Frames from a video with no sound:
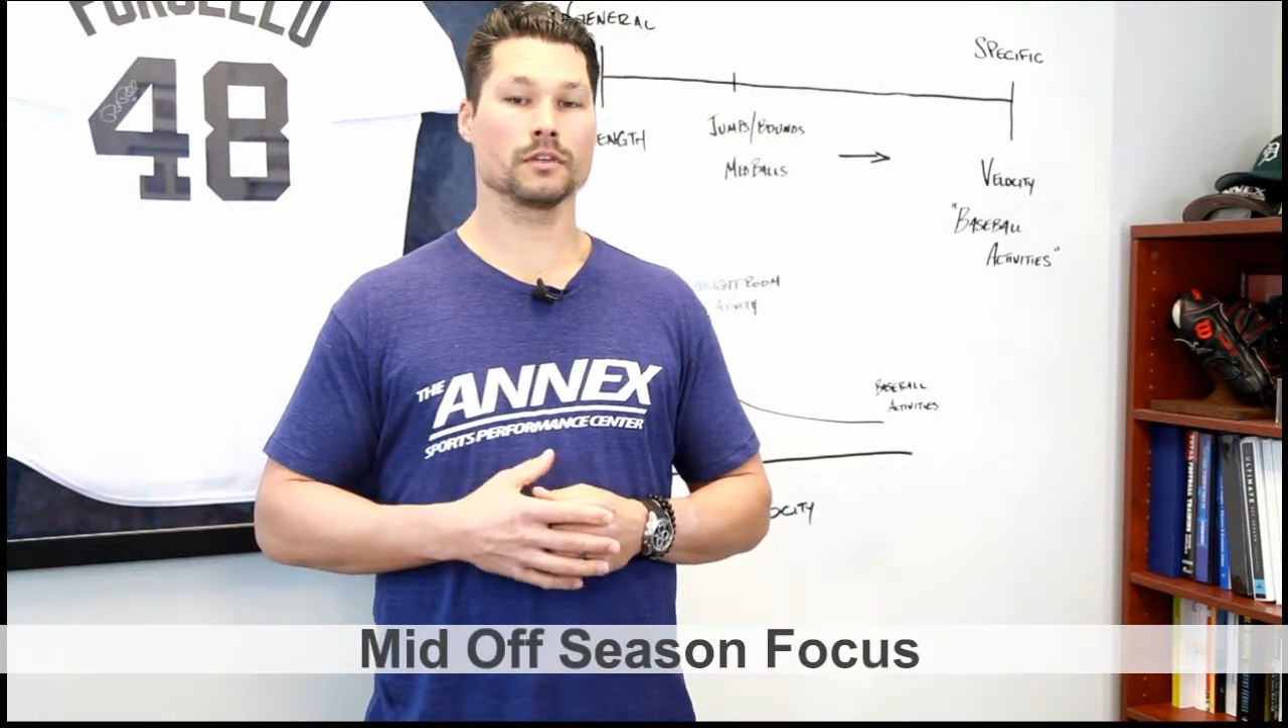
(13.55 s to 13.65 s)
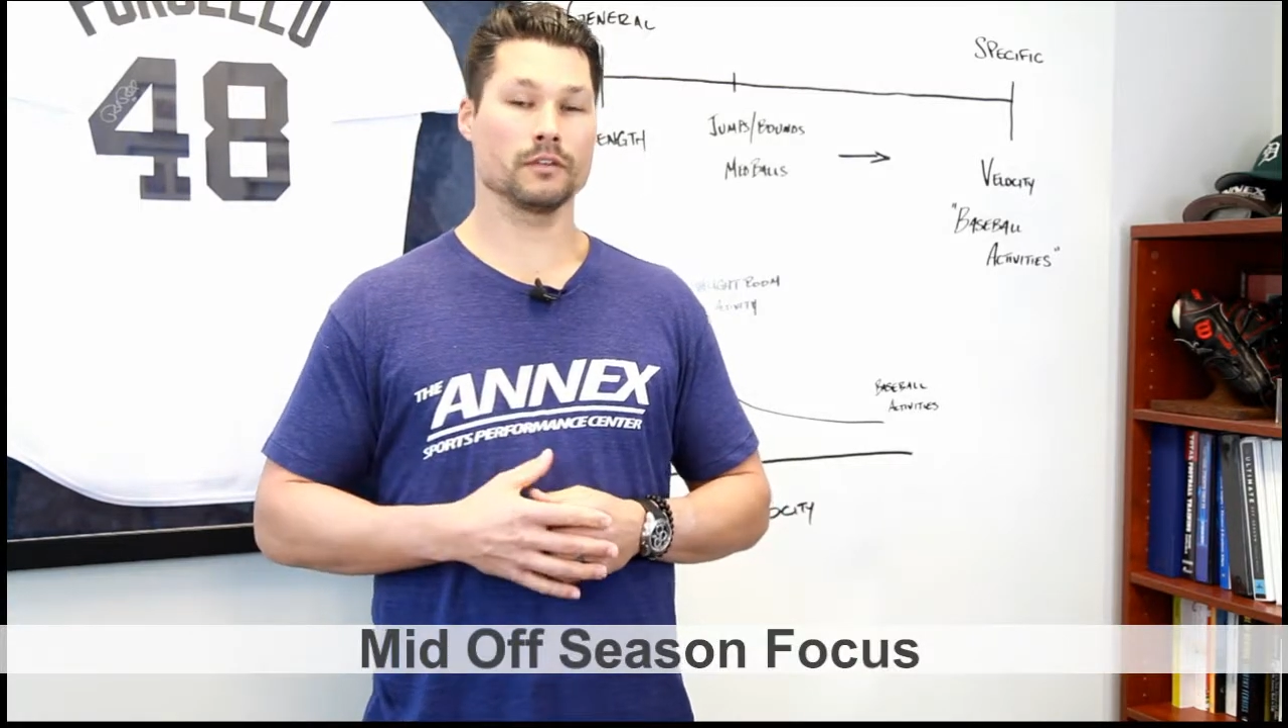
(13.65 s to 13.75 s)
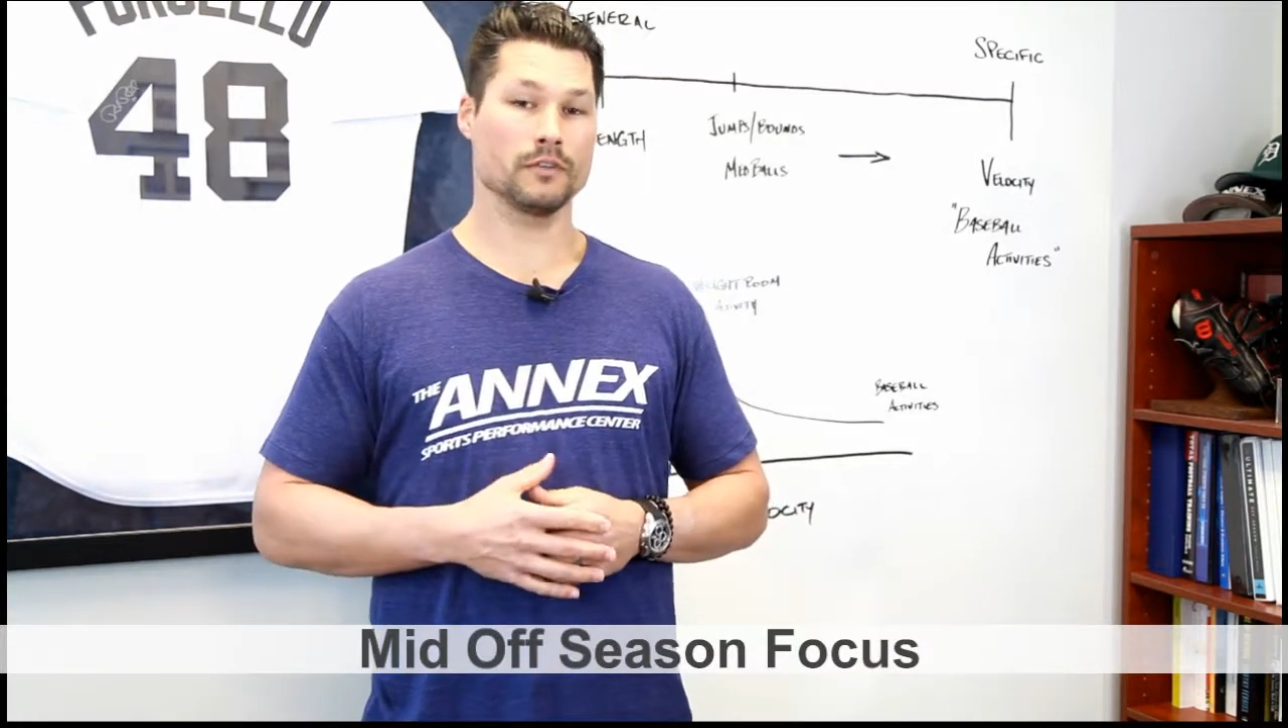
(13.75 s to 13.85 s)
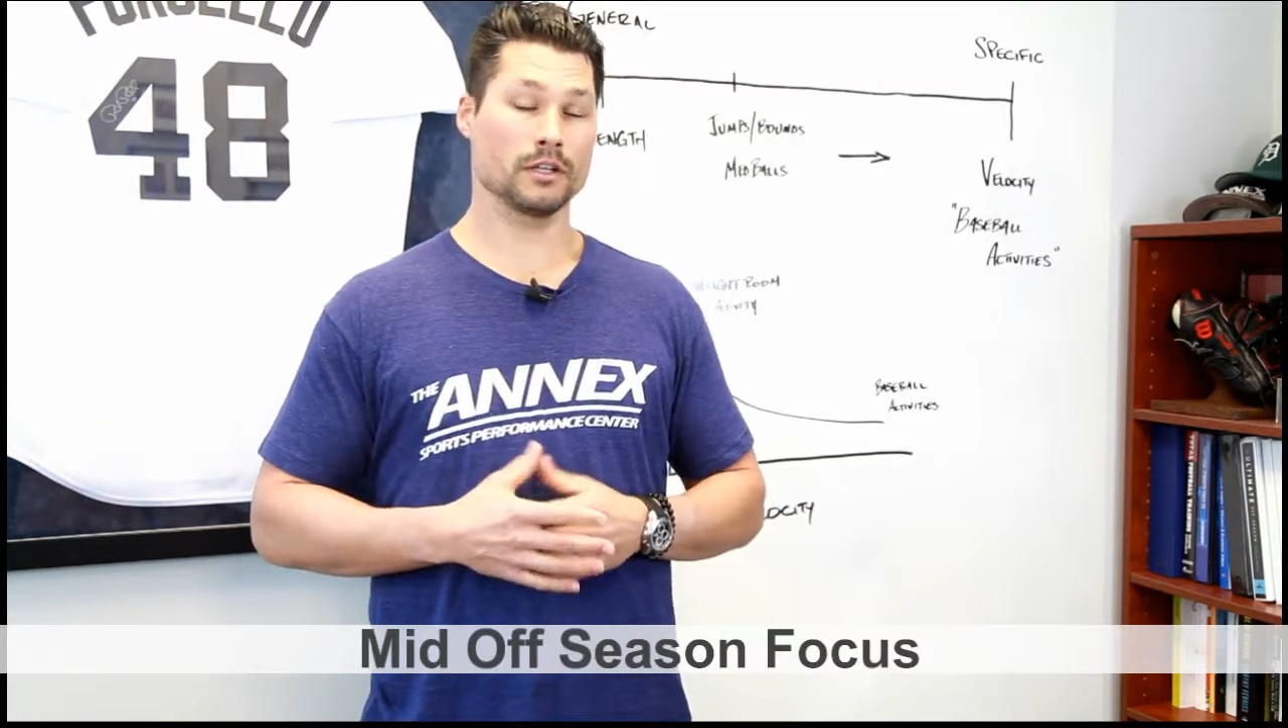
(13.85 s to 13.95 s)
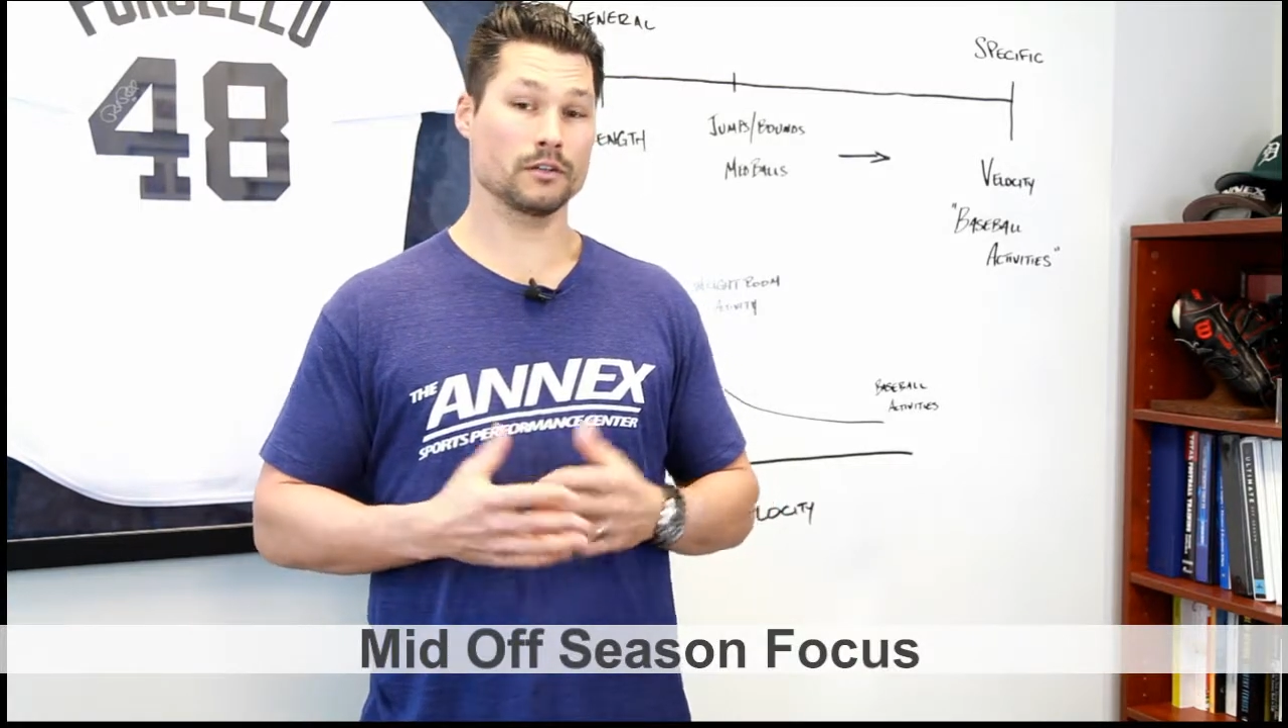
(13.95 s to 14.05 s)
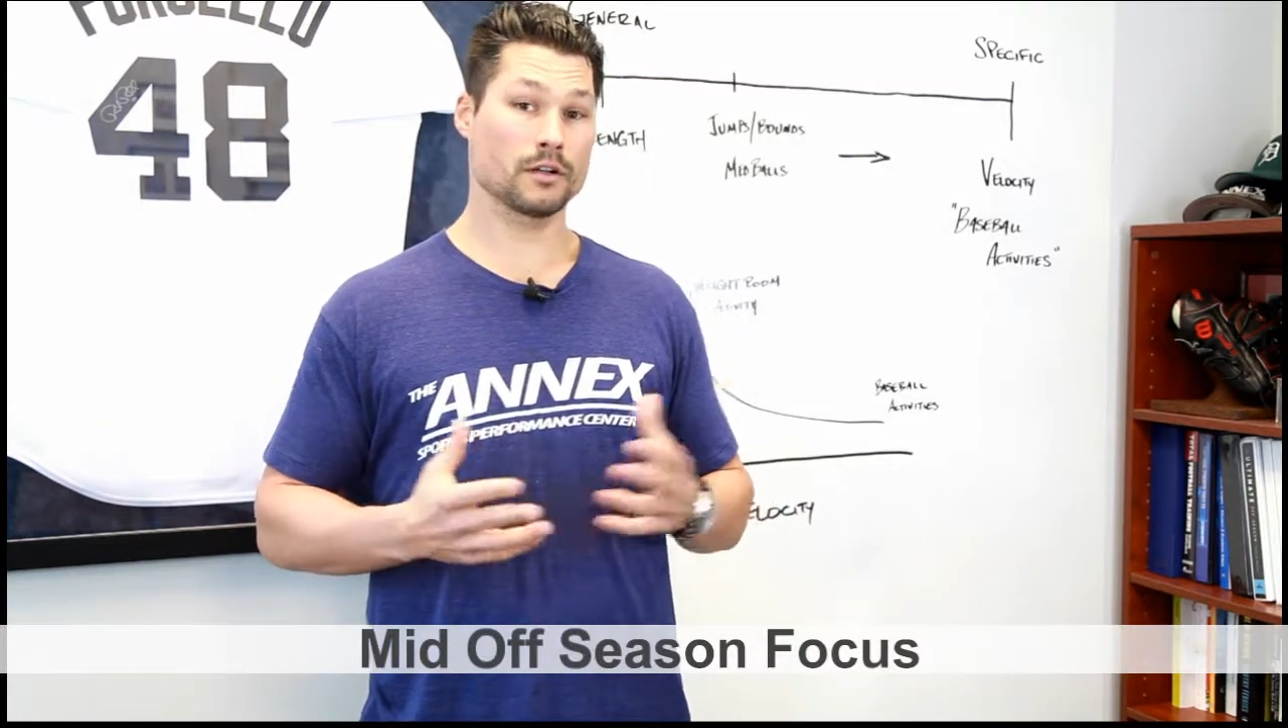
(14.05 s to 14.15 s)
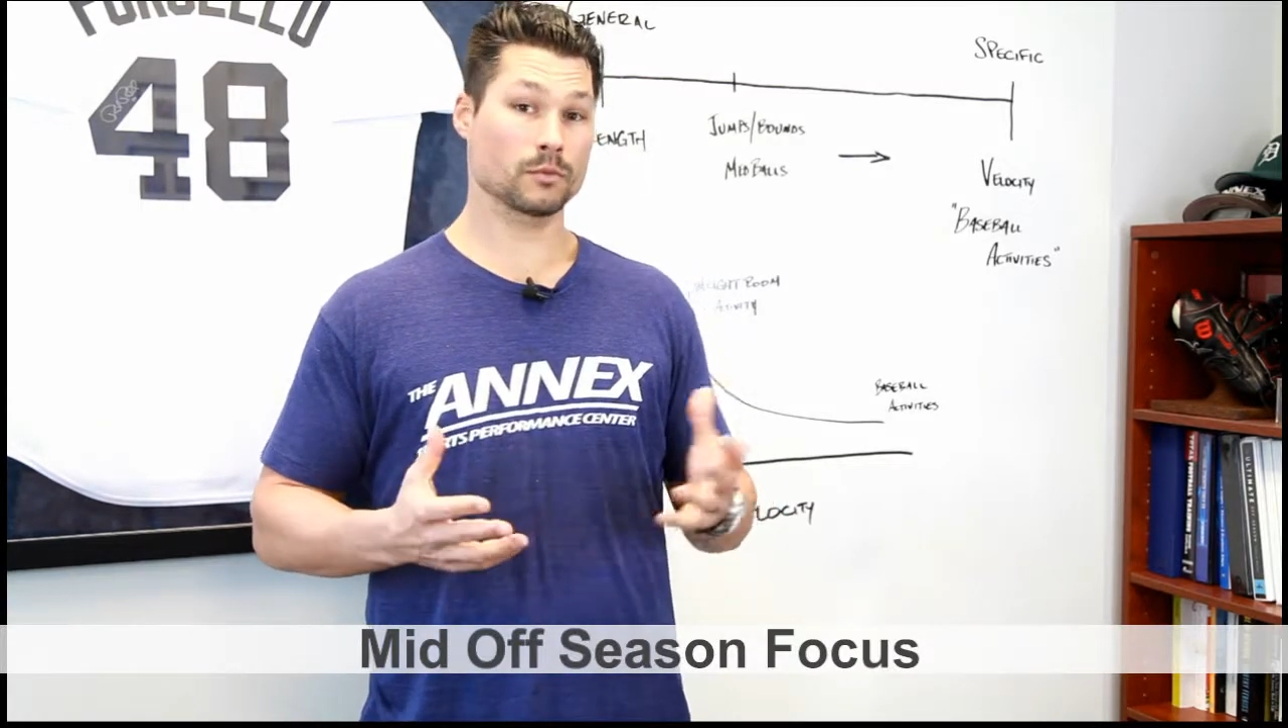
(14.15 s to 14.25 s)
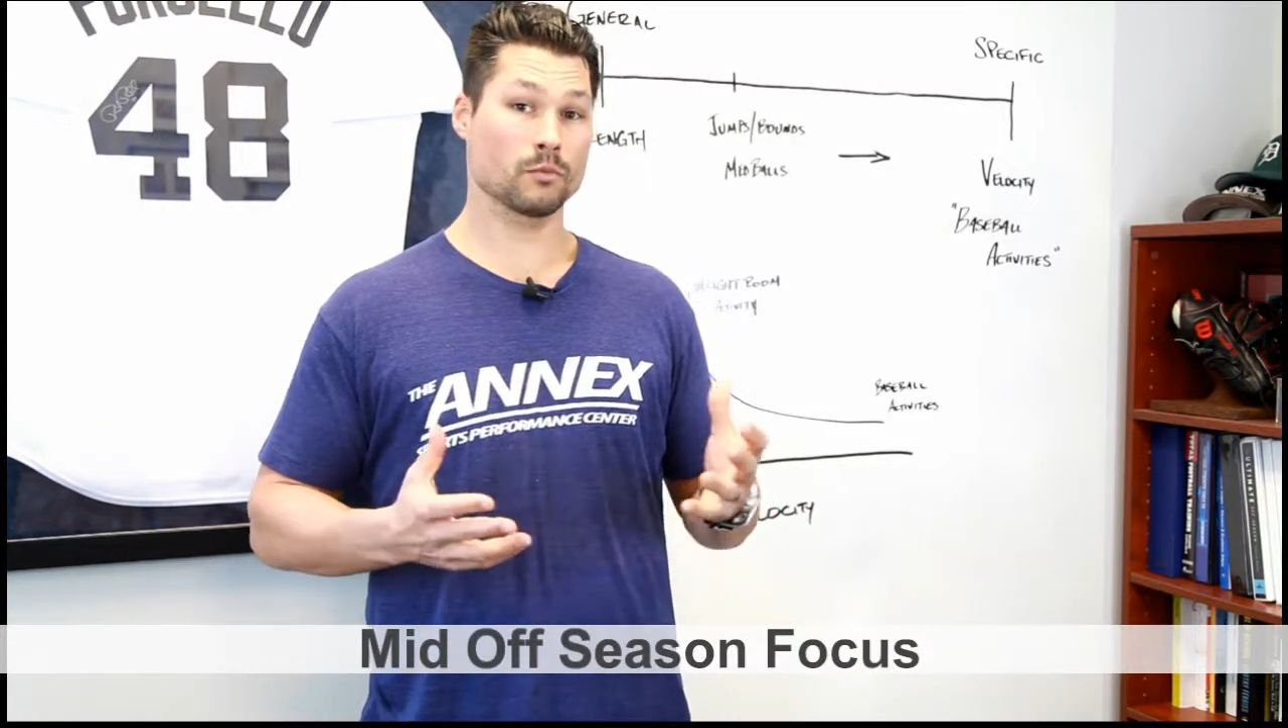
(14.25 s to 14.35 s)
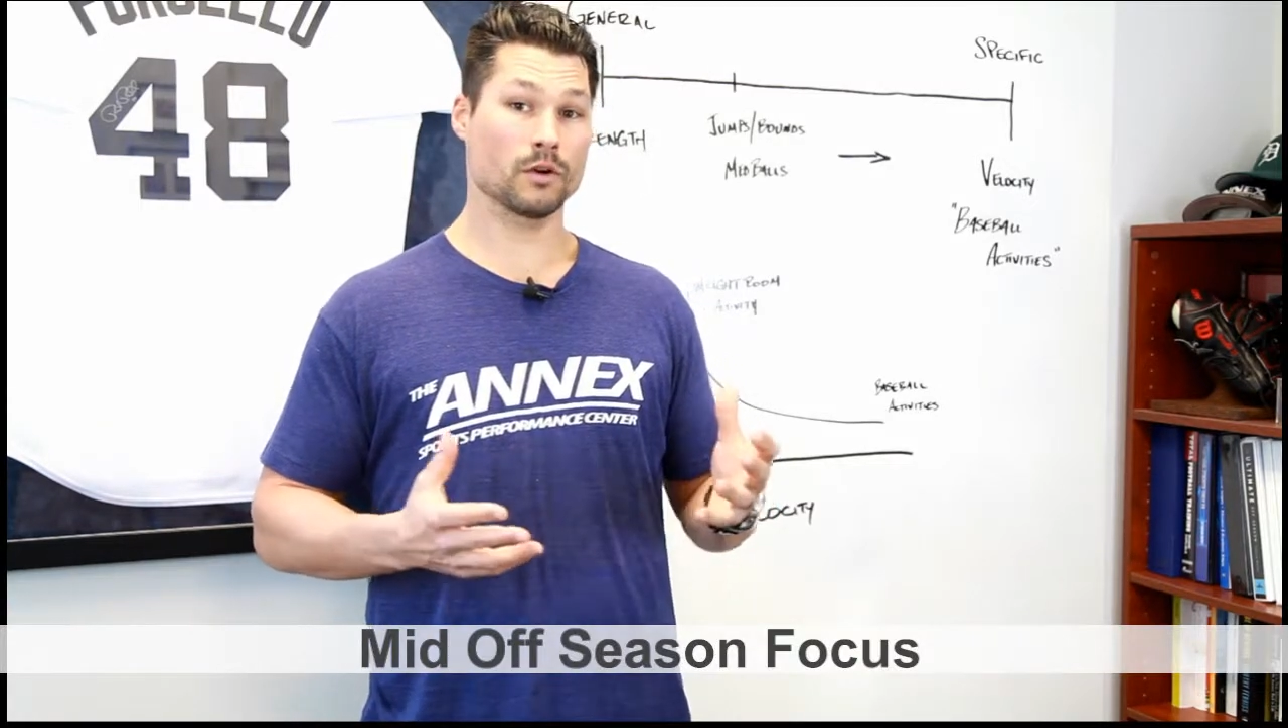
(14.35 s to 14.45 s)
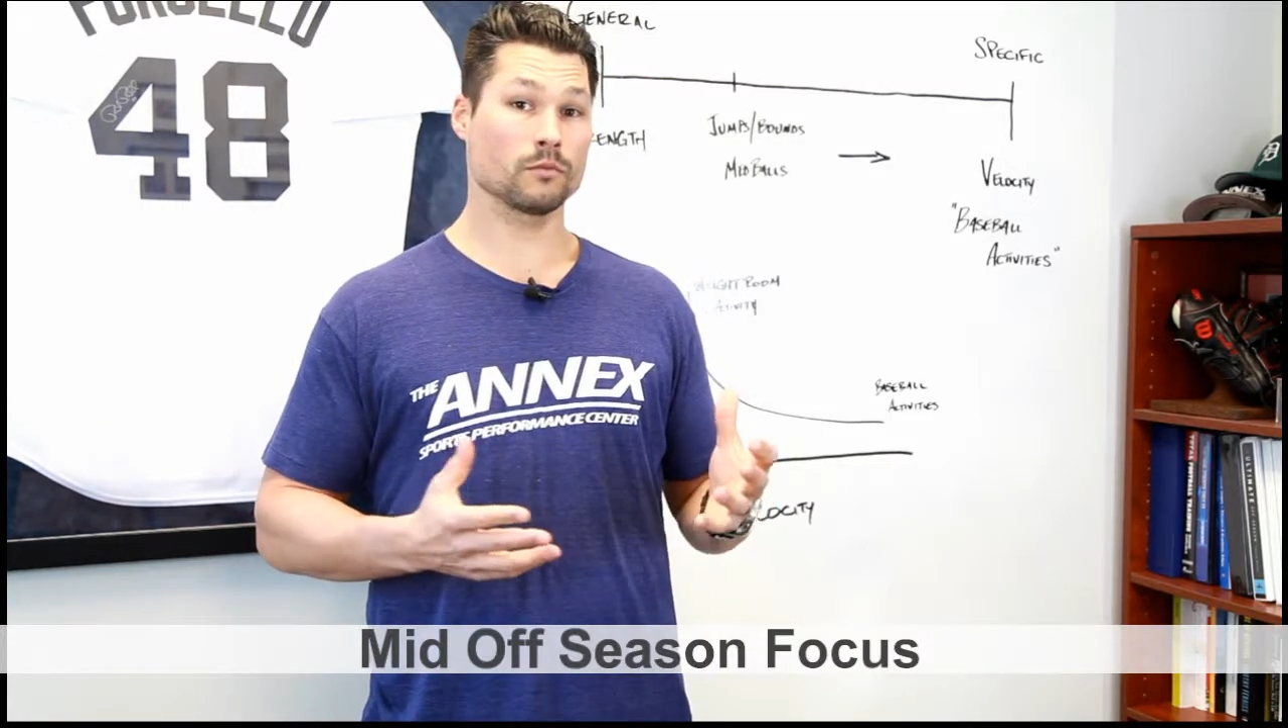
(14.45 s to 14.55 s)
In video
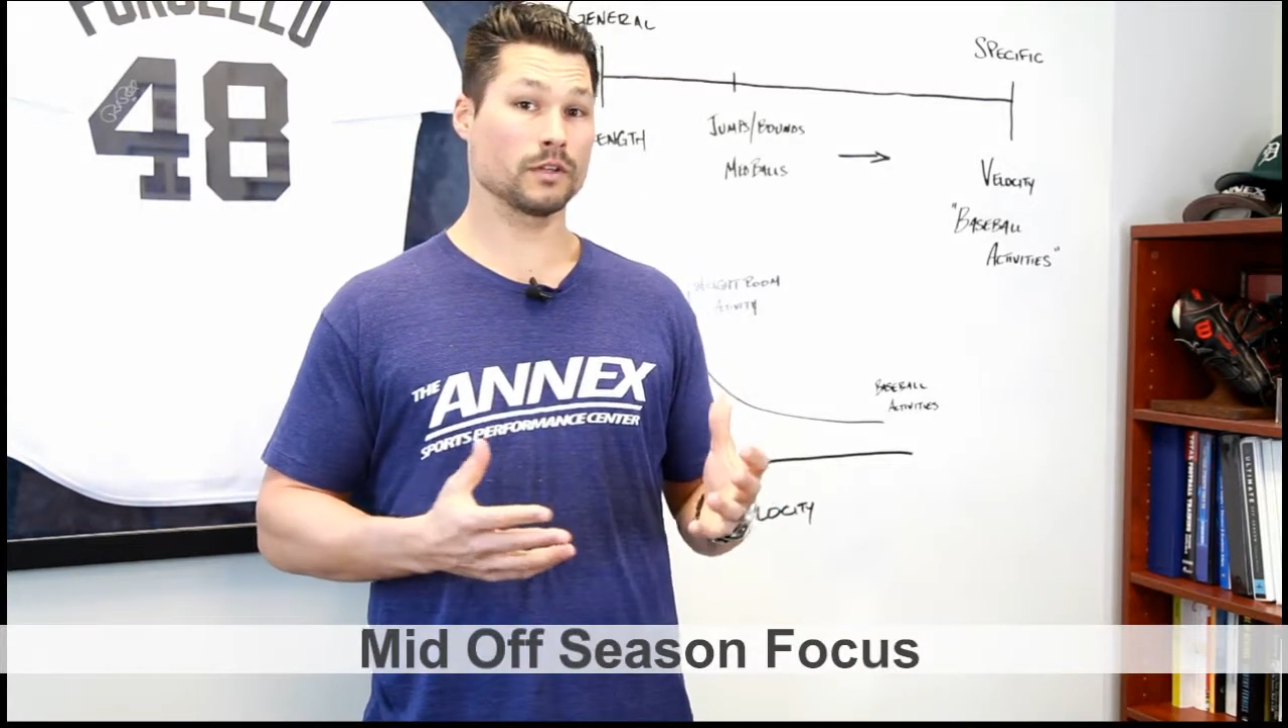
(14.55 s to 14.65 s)
number 1